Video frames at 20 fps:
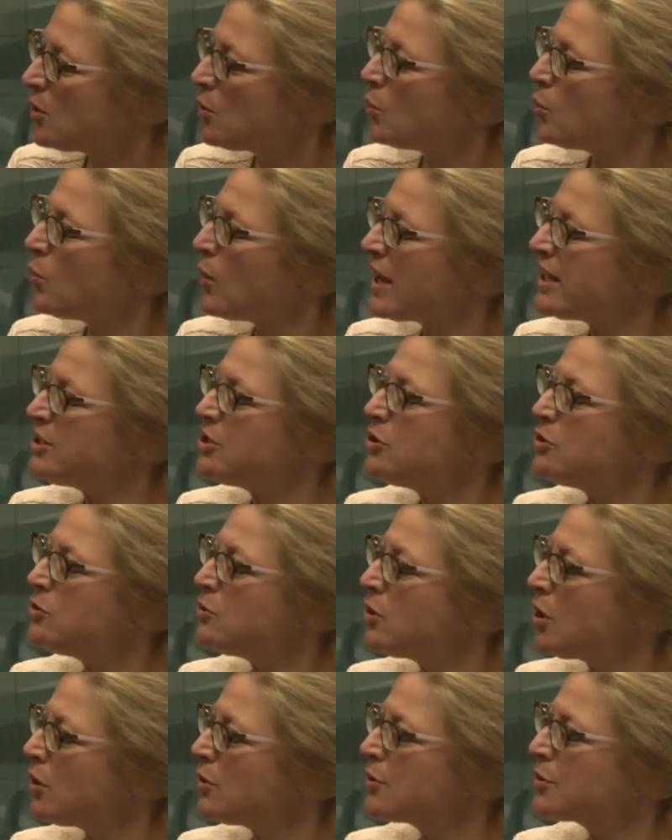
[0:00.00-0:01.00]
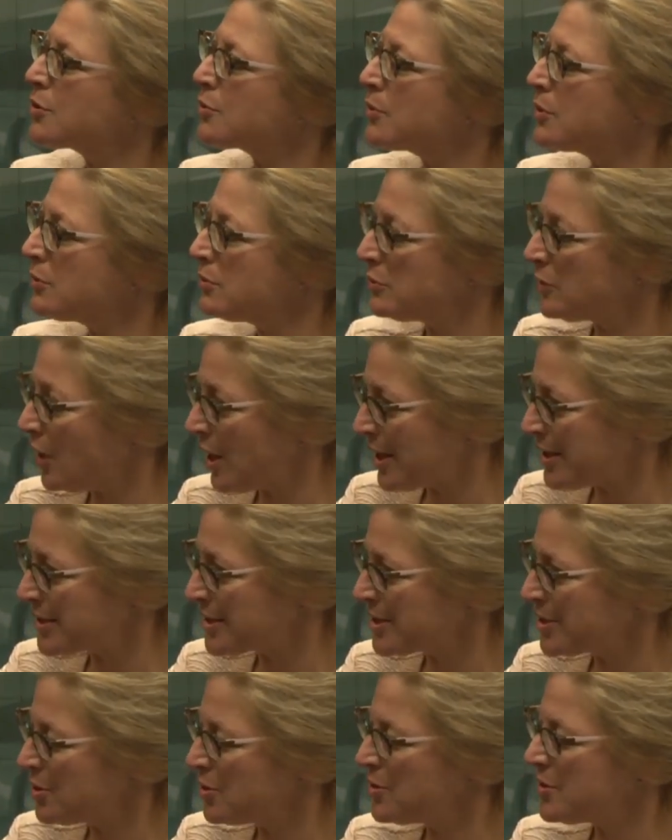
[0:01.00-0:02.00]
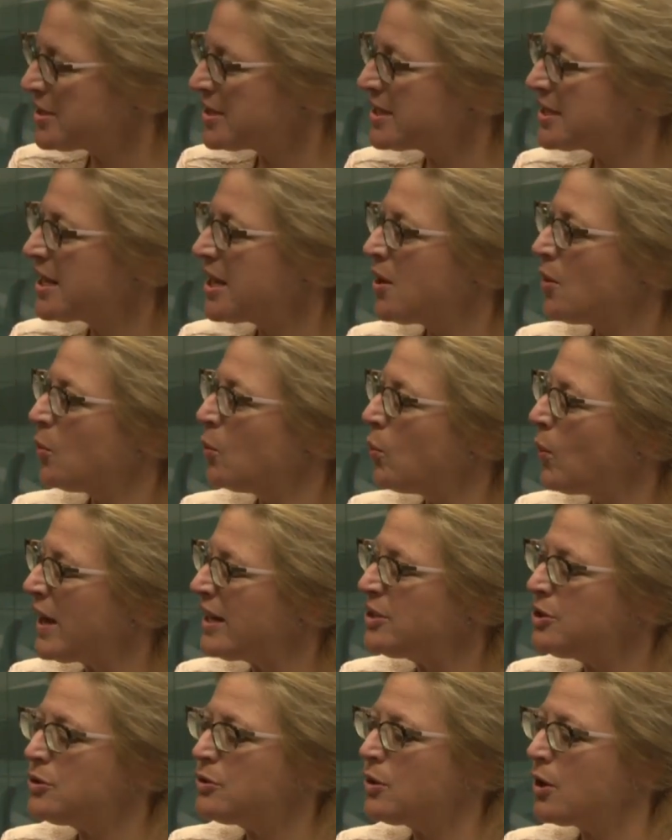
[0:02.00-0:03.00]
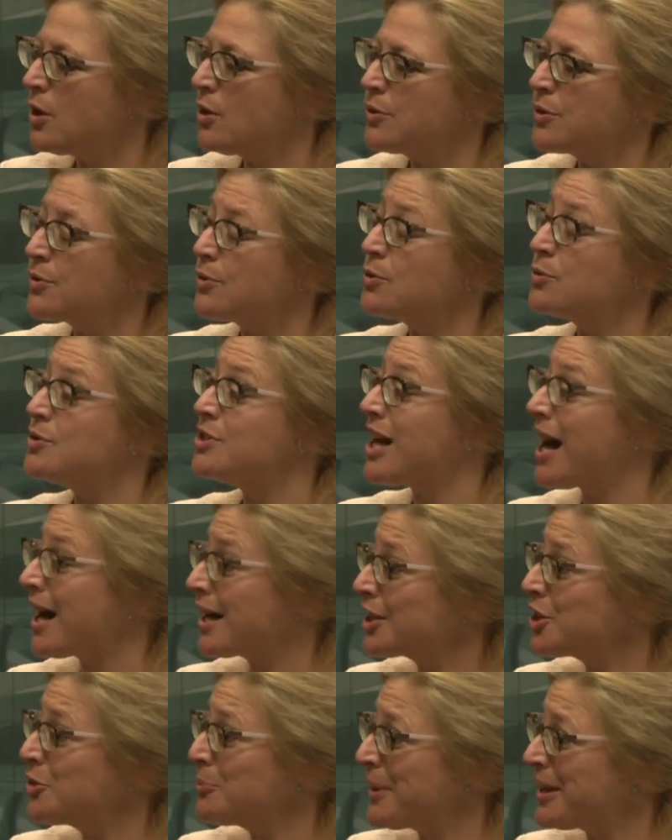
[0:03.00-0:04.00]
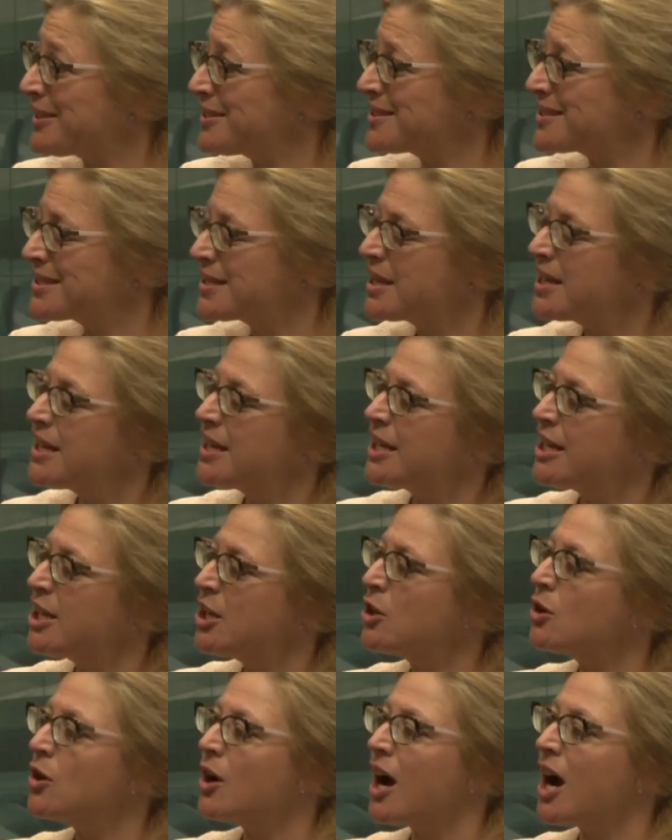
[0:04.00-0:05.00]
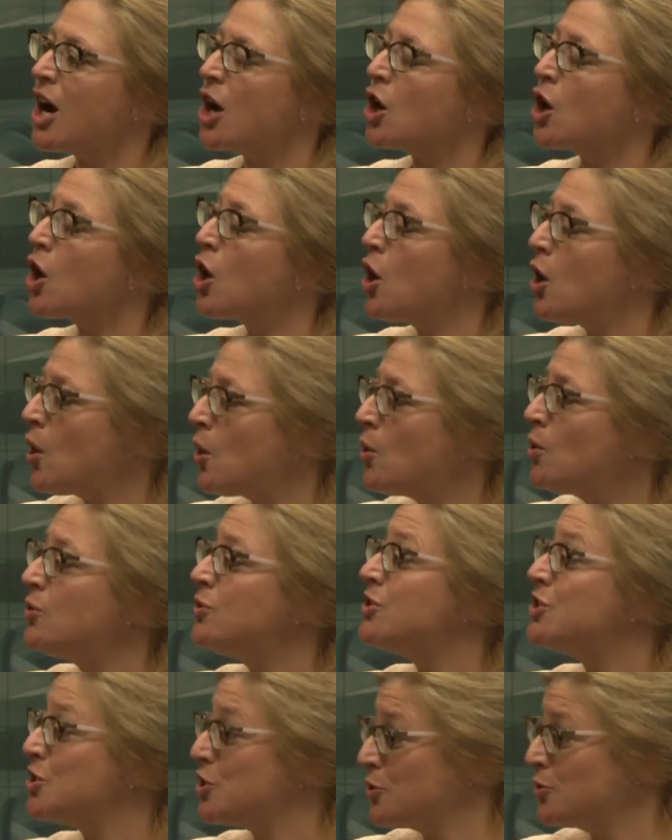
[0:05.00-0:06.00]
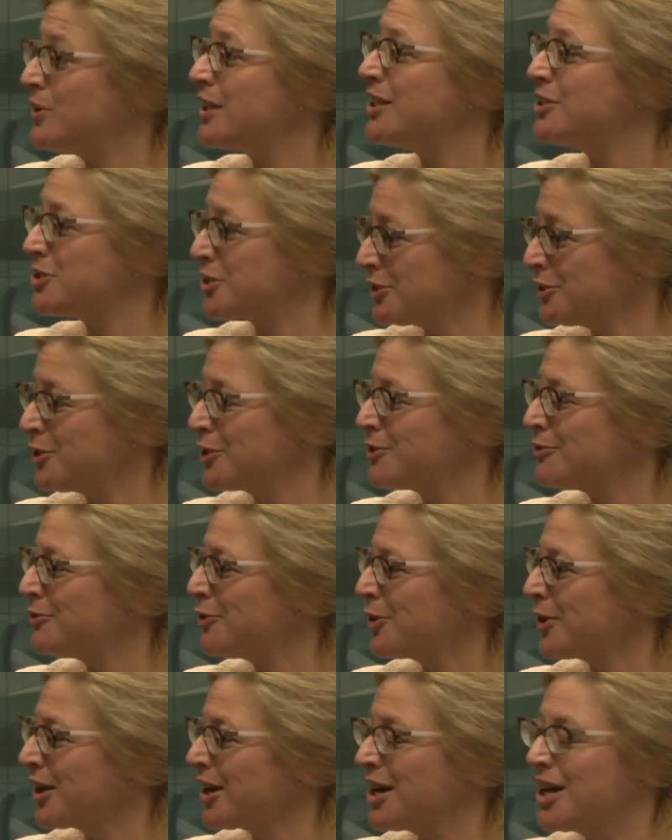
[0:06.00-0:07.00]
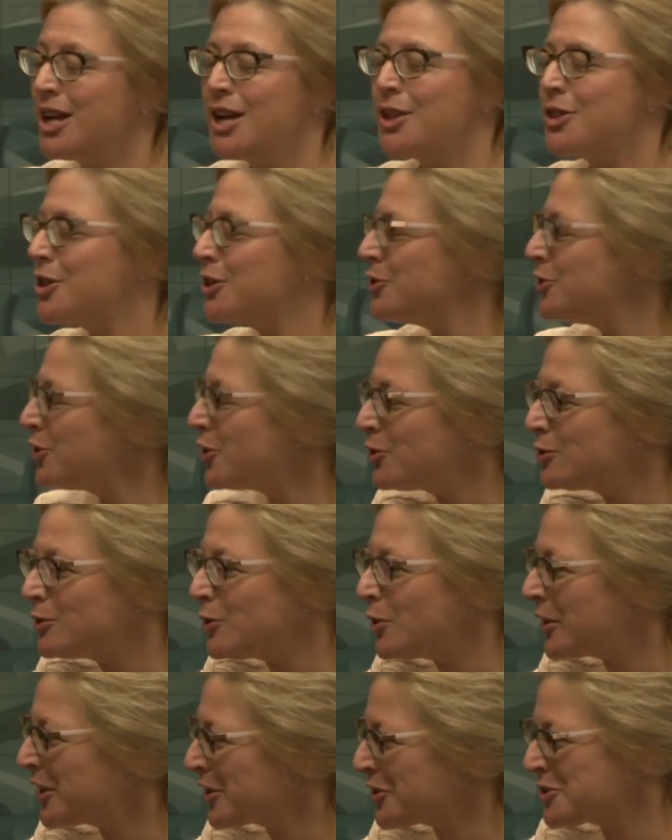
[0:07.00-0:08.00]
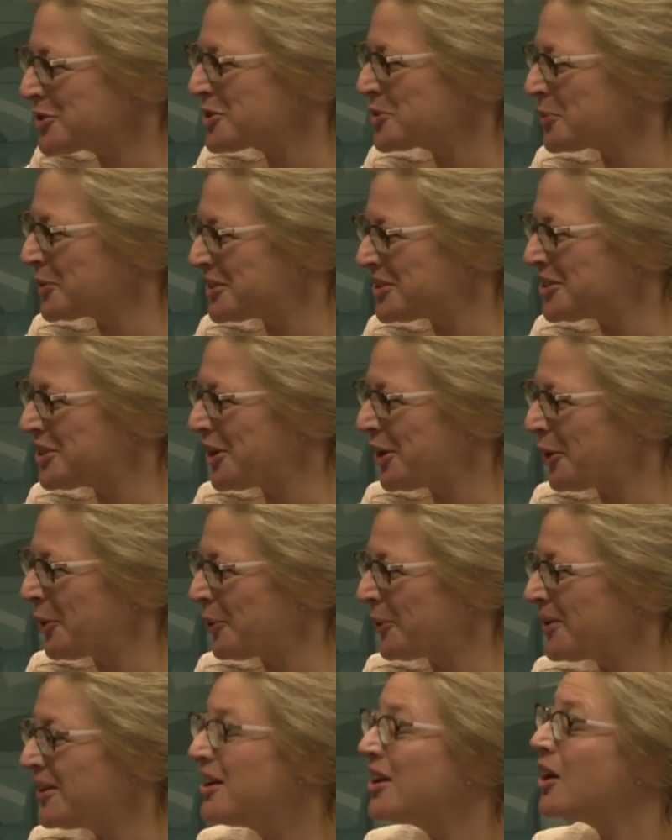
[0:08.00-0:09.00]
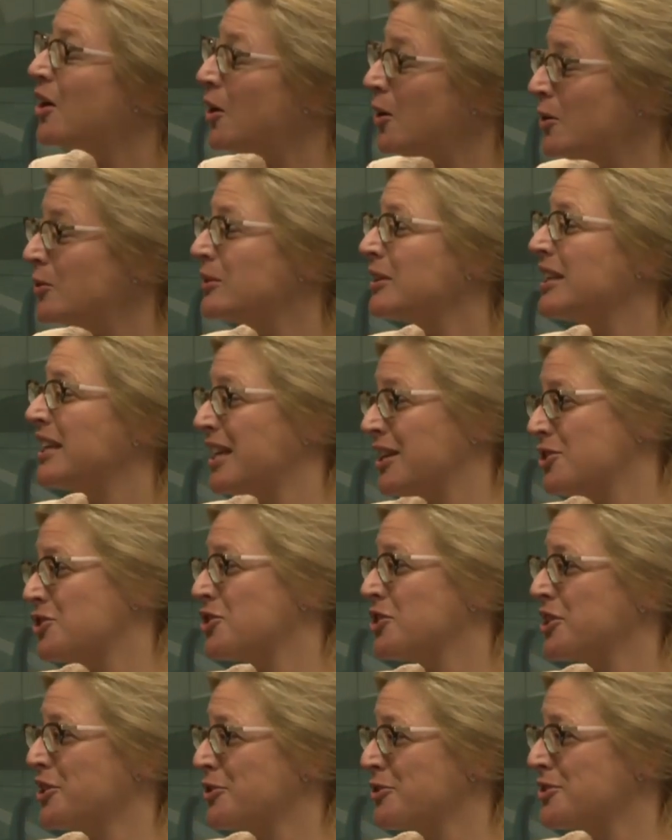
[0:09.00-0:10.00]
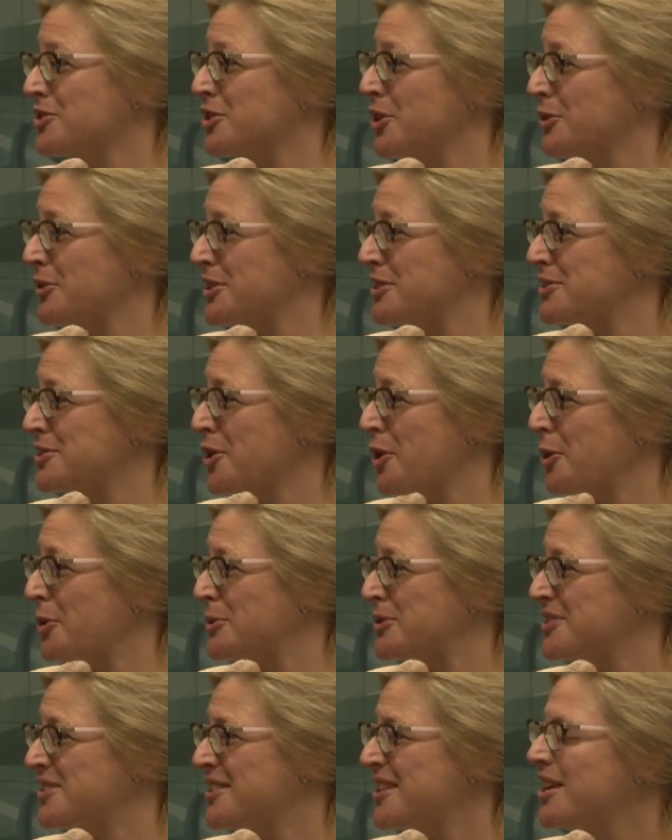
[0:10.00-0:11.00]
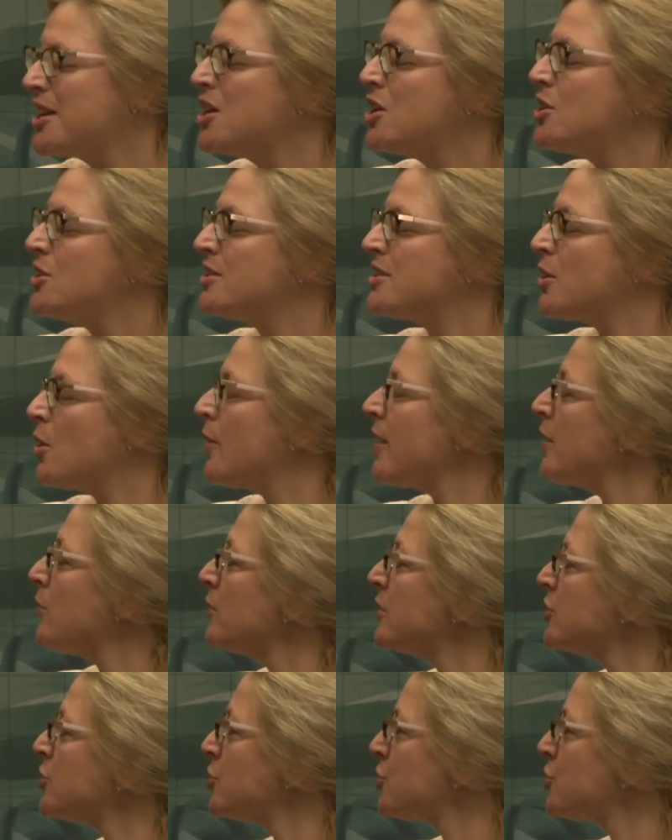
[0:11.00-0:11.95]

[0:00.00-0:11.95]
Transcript: When you go through lawsuits, when you go through documents, here are codes you need to look for that no lawyers would know. Only engineers know these codes. So it was